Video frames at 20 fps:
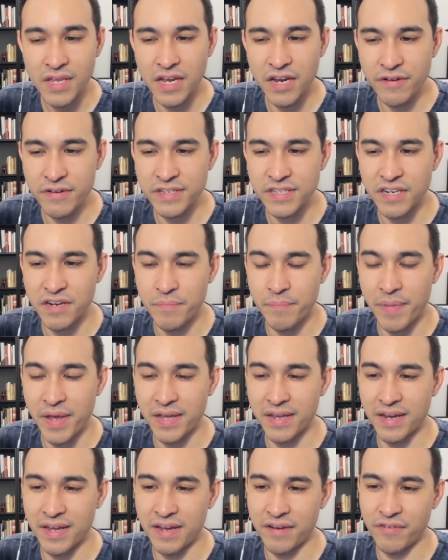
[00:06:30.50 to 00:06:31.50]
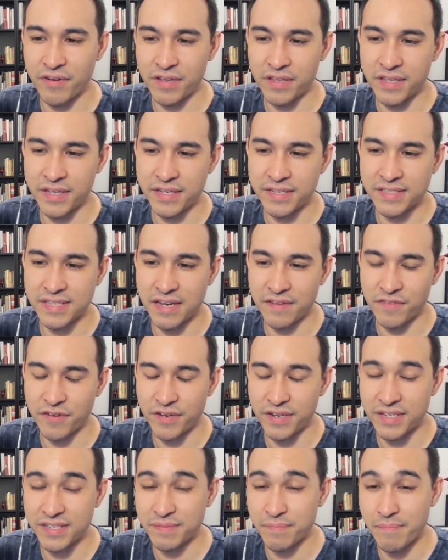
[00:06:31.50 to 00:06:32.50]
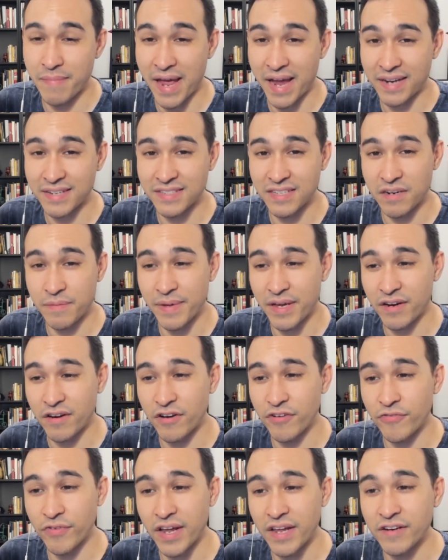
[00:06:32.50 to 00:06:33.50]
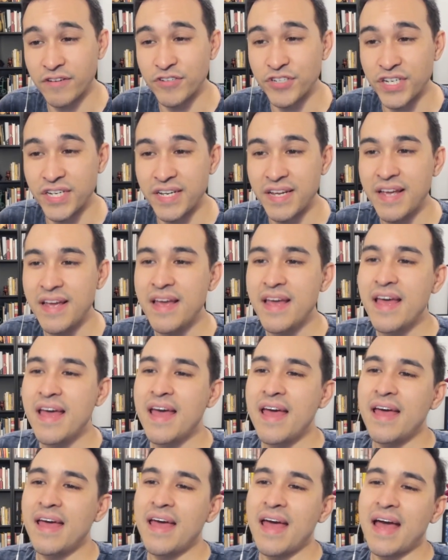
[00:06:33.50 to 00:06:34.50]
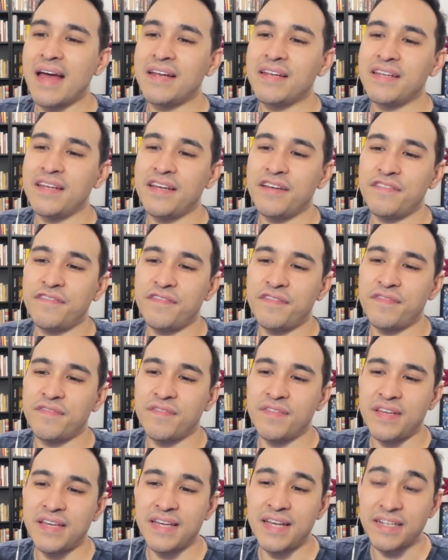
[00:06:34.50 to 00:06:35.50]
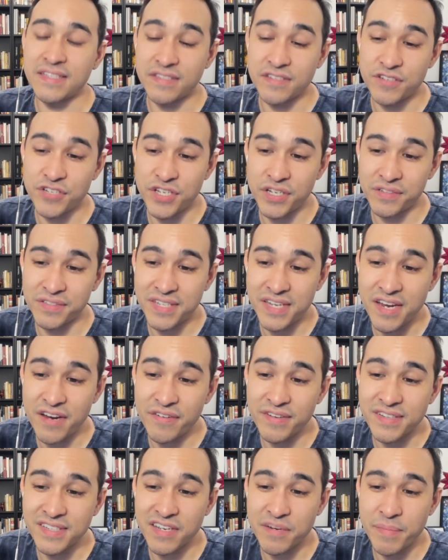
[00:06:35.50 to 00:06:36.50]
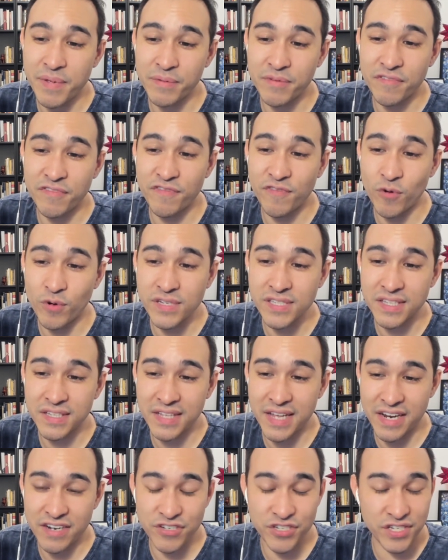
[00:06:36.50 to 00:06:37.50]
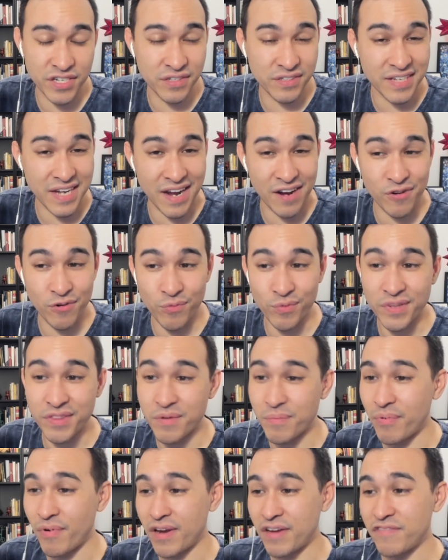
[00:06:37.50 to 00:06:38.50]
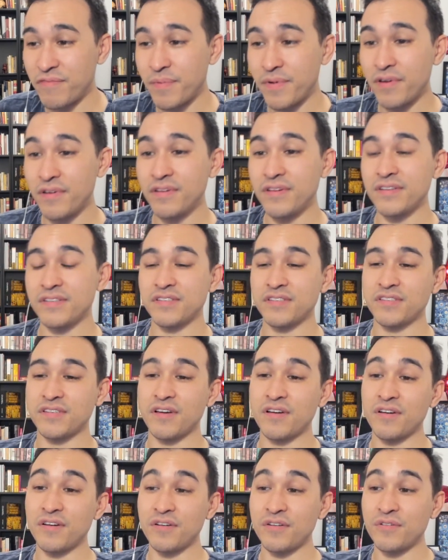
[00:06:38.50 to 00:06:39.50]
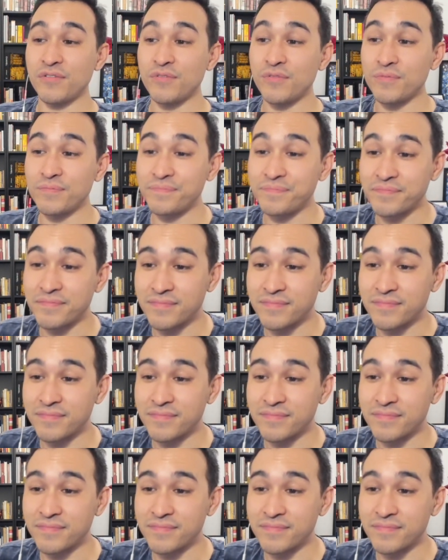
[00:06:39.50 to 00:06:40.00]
Here he's going to bait Aerial Ace after he's maxed at about 100 energy, and if he gets the shield here, he's going to be able to force the last shield out with a Brave Bird, so